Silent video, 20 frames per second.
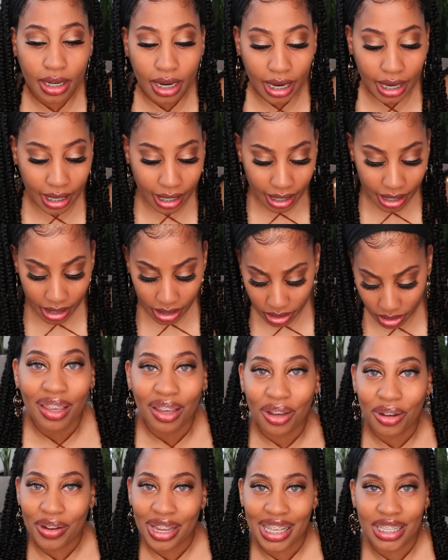I guess.
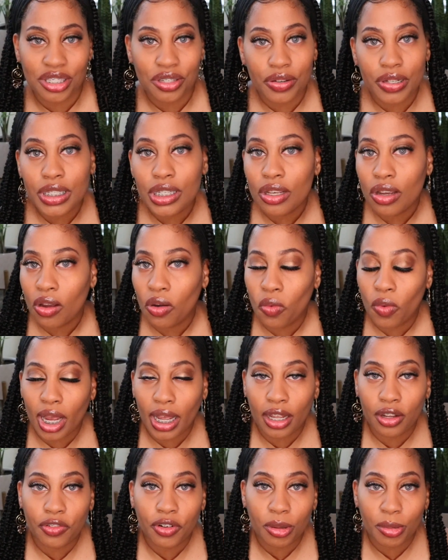Okay, so it took a
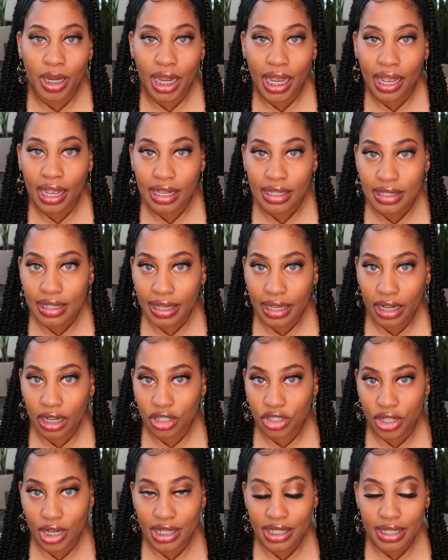while for my eyes to get
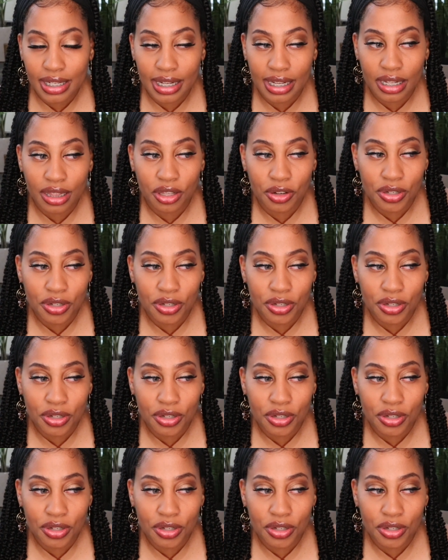adjusted.